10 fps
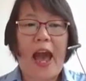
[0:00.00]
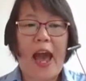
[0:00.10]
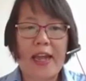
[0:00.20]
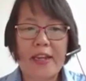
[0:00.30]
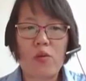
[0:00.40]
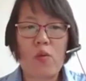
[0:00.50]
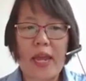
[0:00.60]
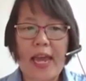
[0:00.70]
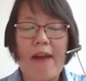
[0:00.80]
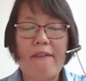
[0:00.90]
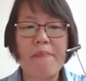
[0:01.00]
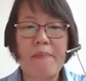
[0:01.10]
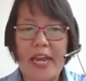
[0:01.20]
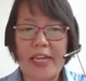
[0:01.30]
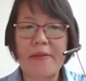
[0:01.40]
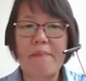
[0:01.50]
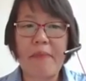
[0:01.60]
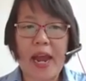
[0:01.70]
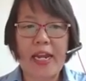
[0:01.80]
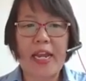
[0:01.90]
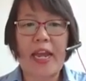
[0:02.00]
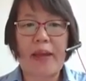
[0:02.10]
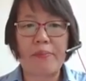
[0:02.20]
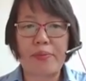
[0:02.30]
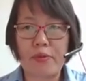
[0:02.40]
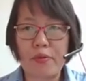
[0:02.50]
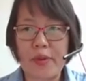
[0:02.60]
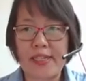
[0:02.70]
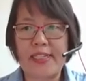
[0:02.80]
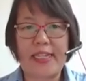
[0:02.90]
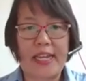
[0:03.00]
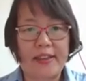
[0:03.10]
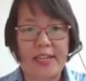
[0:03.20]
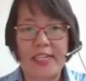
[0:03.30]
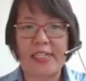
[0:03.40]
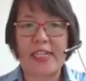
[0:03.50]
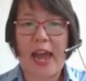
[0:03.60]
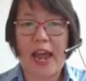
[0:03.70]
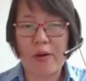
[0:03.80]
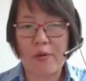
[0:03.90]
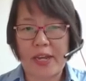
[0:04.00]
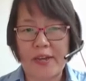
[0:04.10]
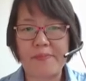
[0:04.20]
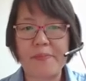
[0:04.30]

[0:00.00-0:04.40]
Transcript: and we have made many improvements in this area.